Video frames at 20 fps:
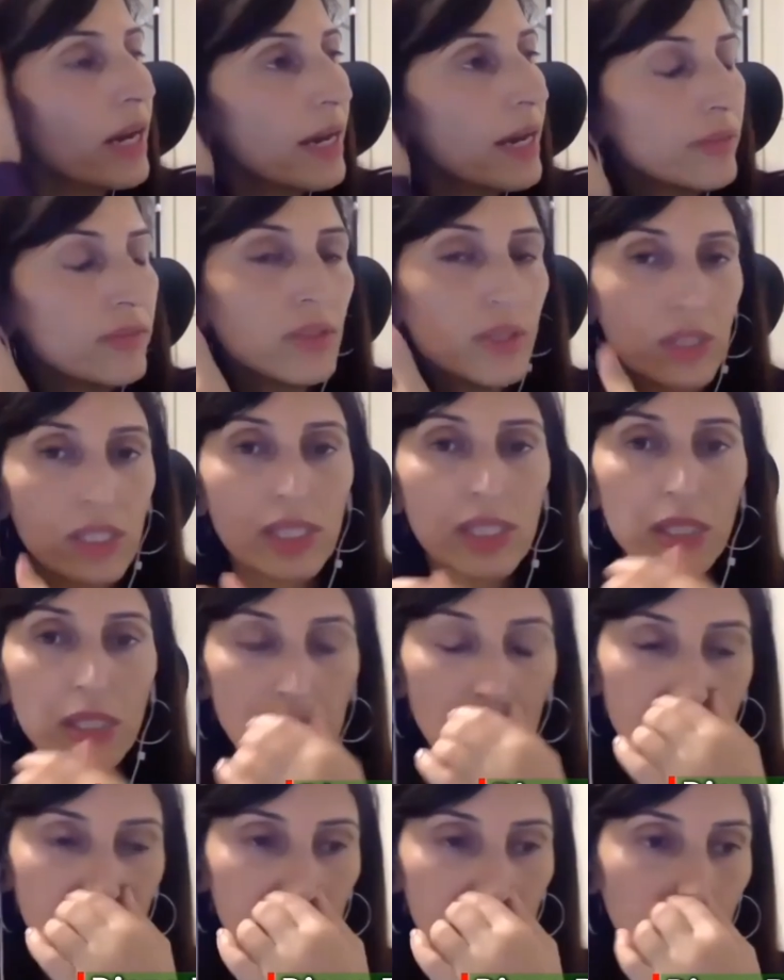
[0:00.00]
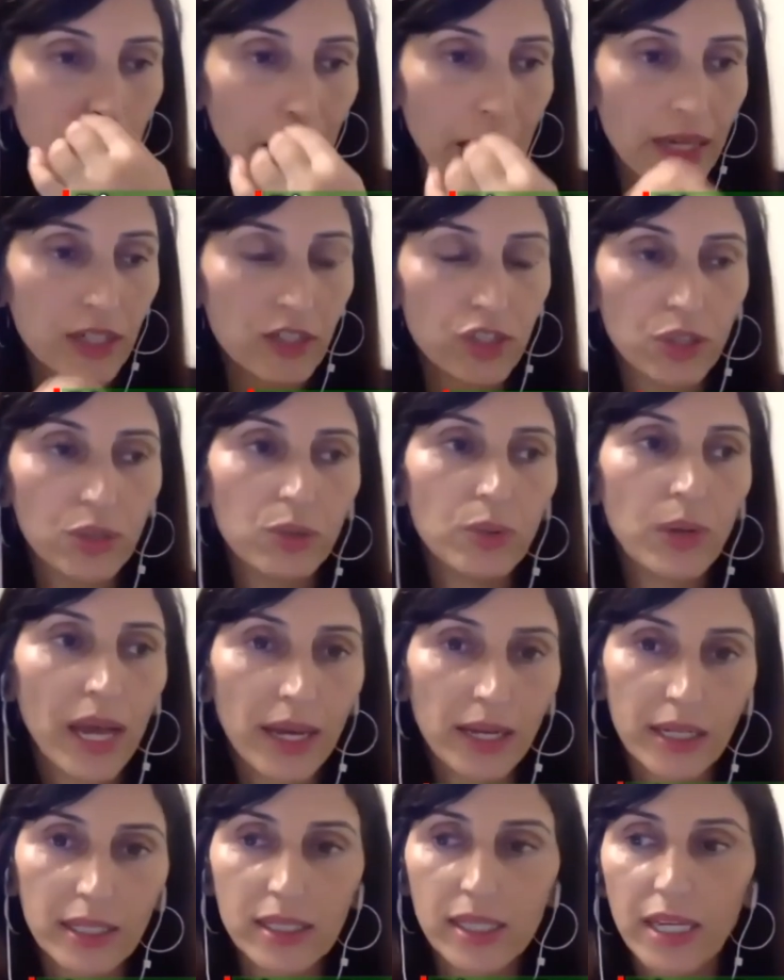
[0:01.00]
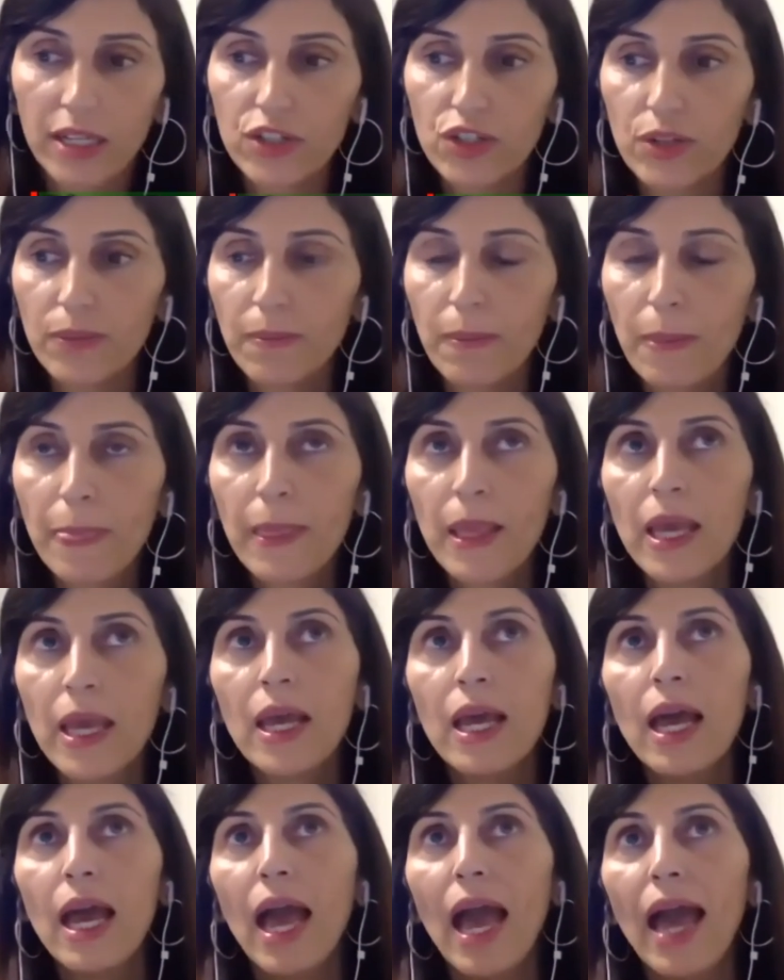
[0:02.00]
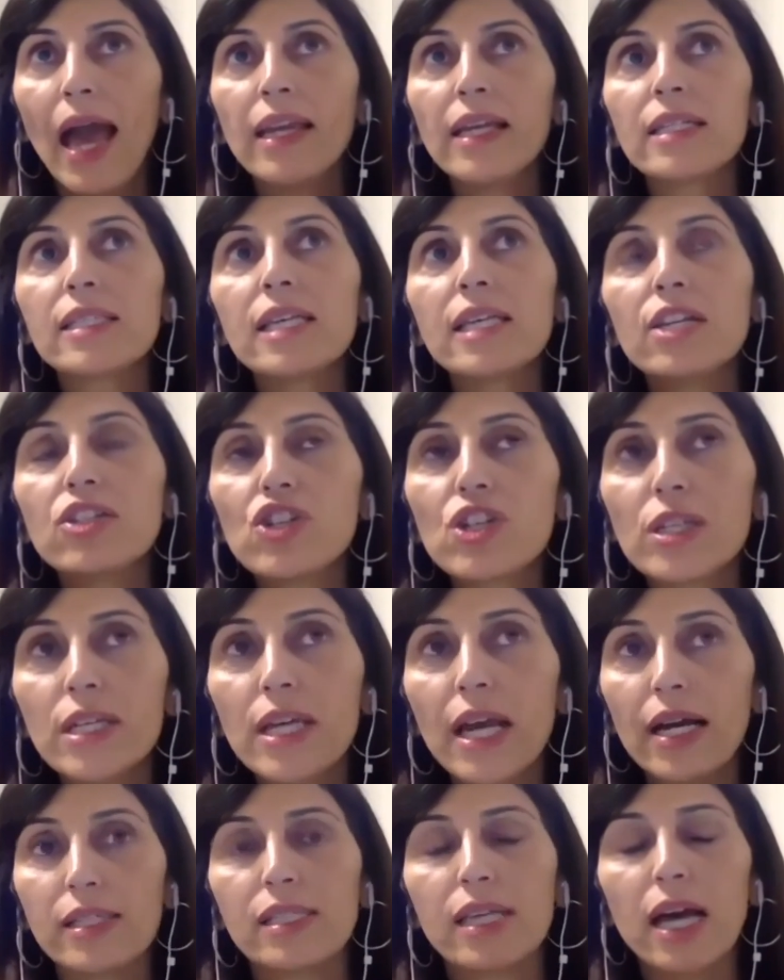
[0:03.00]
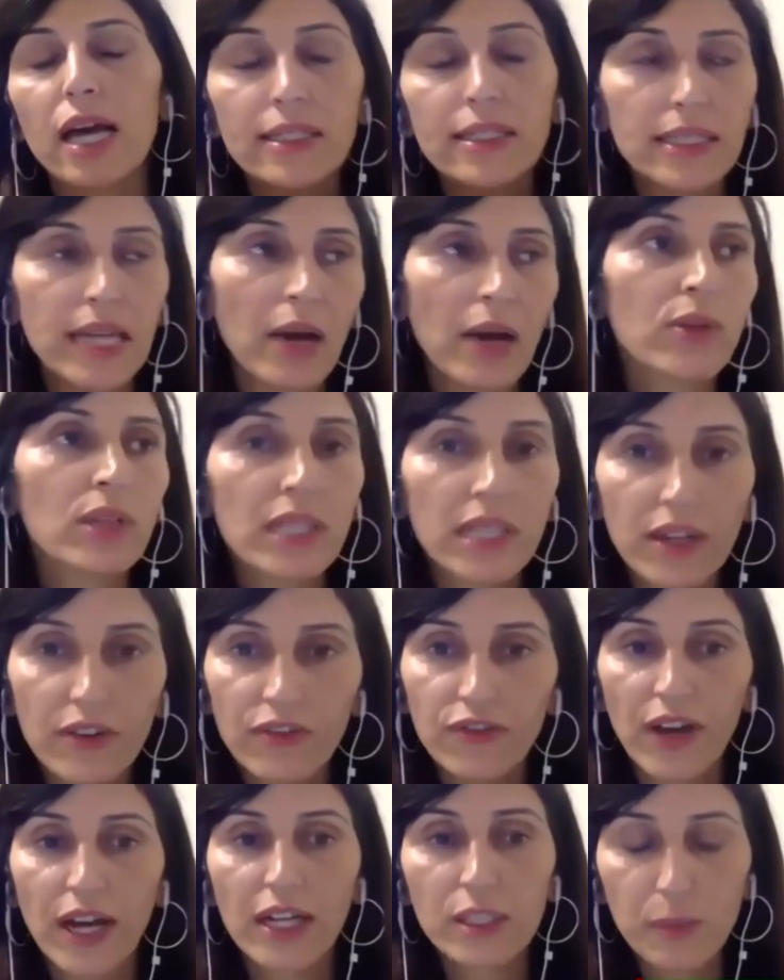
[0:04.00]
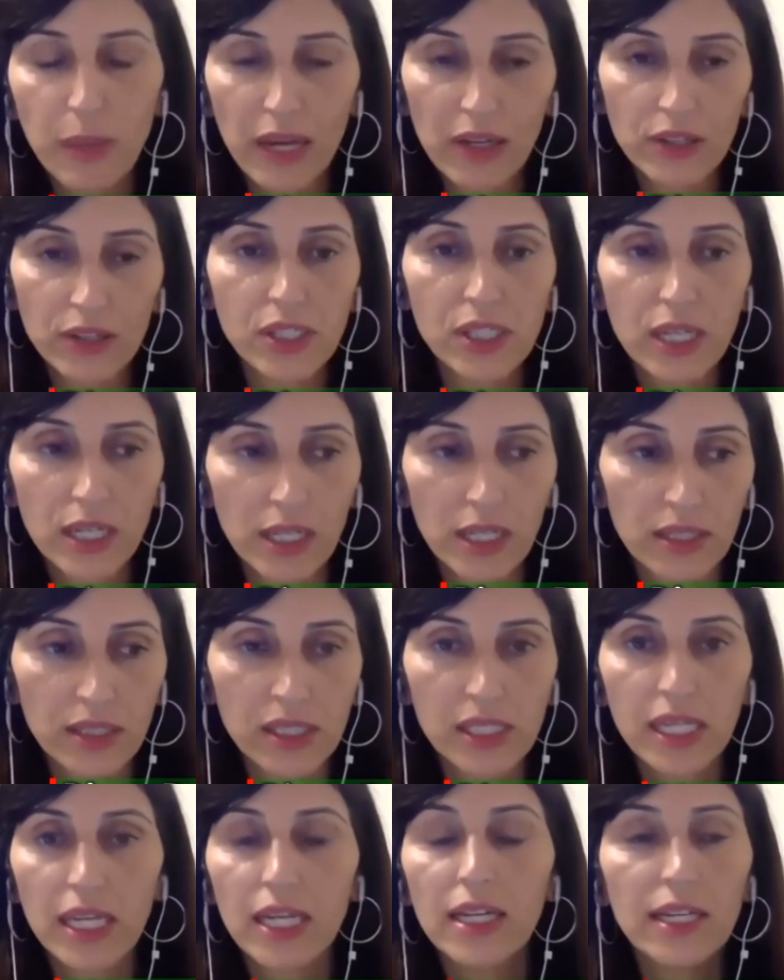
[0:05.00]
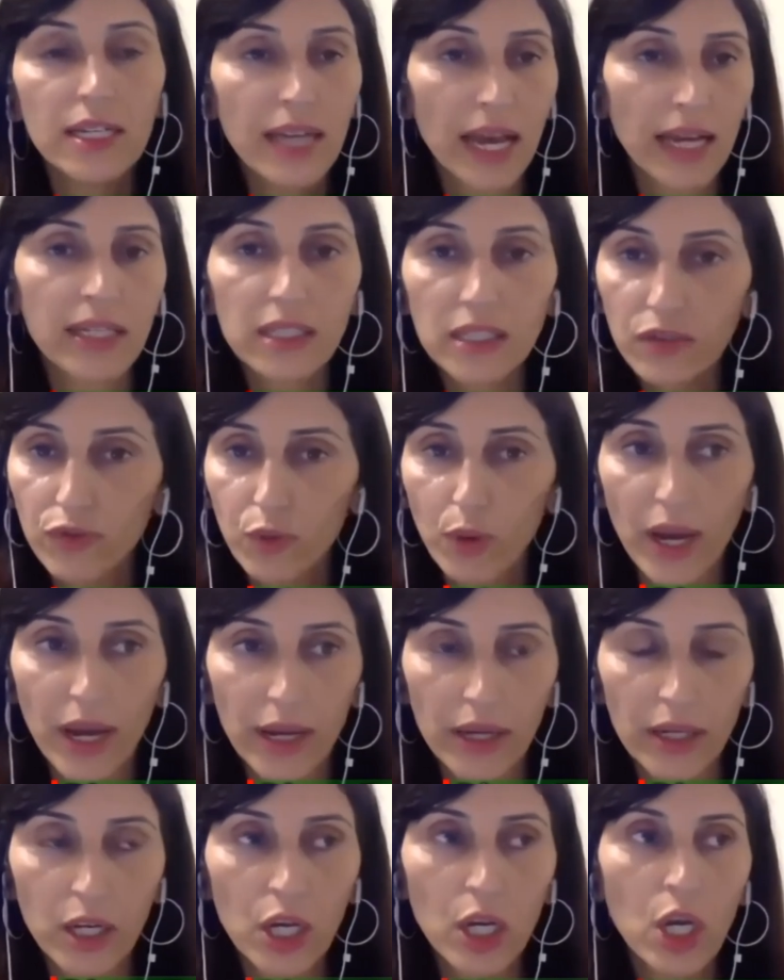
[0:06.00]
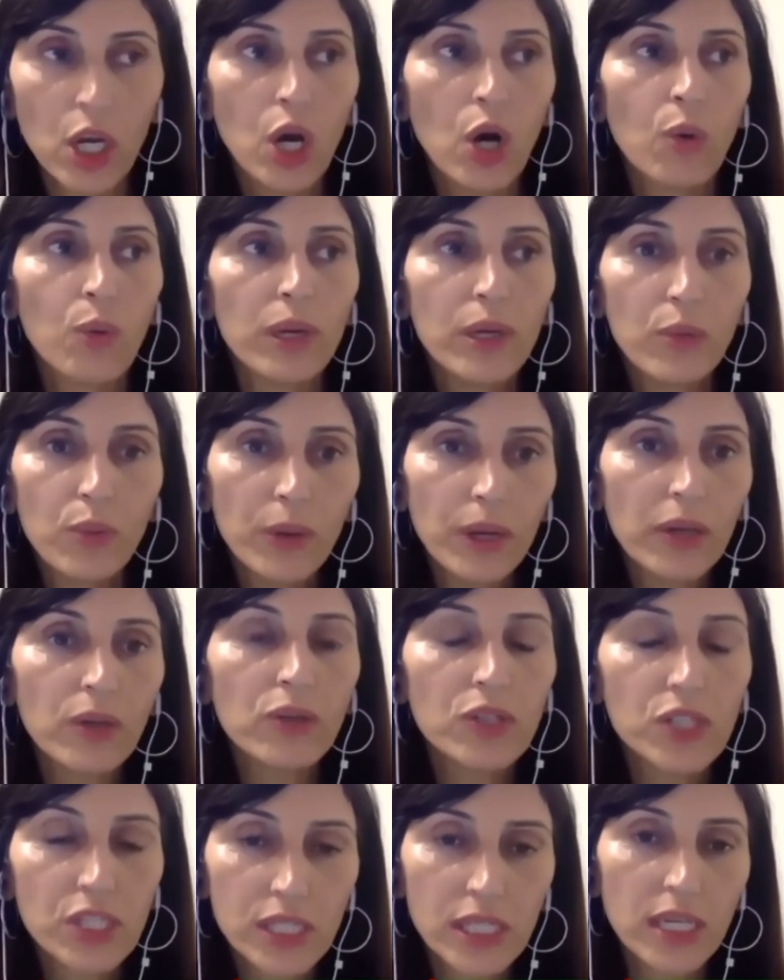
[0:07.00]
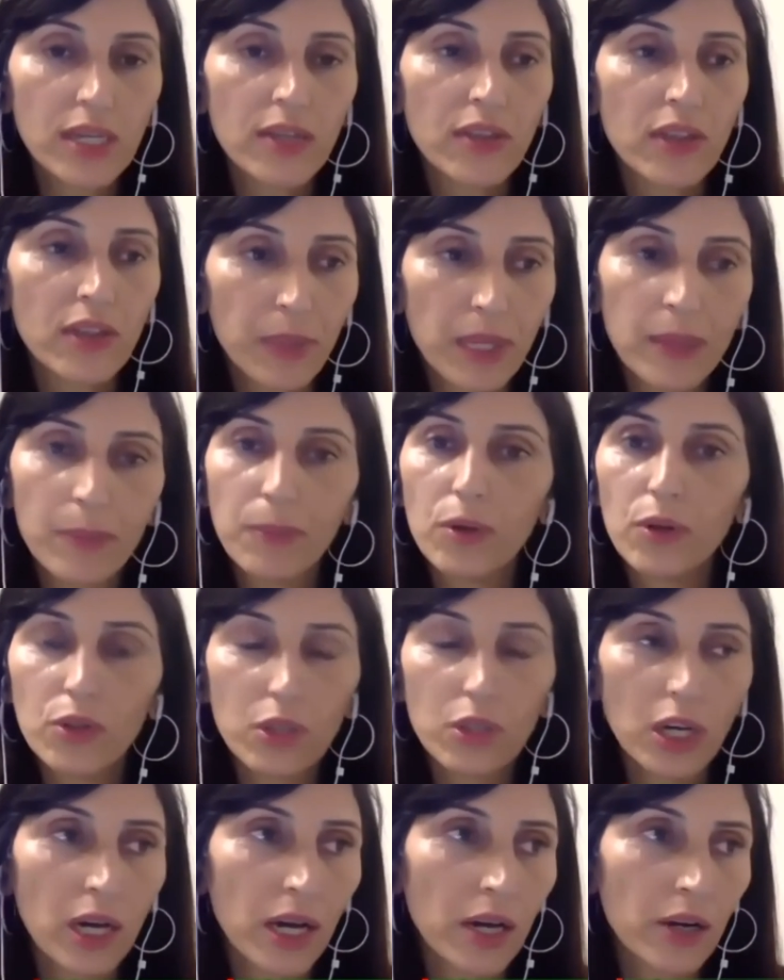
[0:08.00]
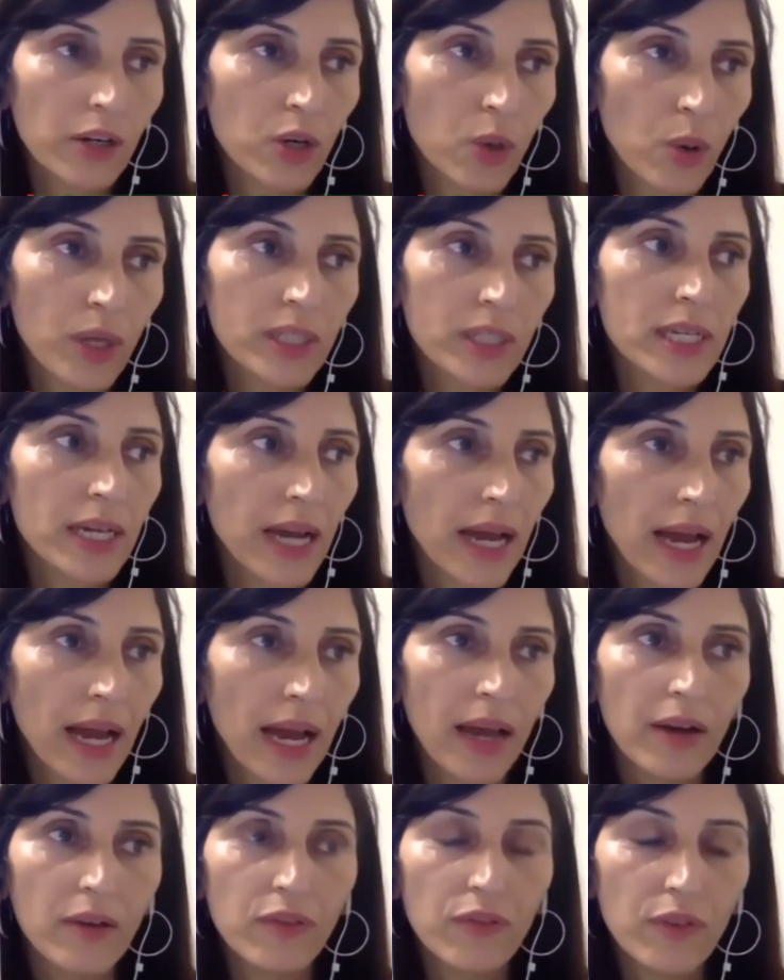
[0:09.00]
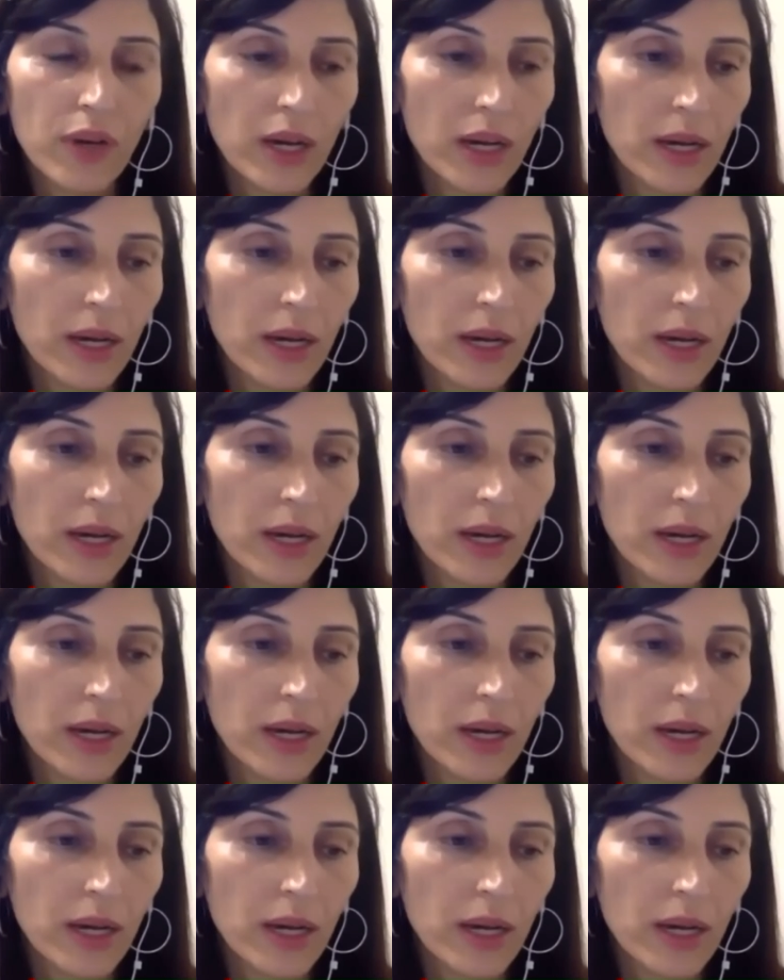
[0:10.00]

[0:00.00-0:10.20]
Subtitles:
this takes us back to annexation. Annexation, yes, undoubtedly affects Palestinians in a negative way. We will see that people are going to have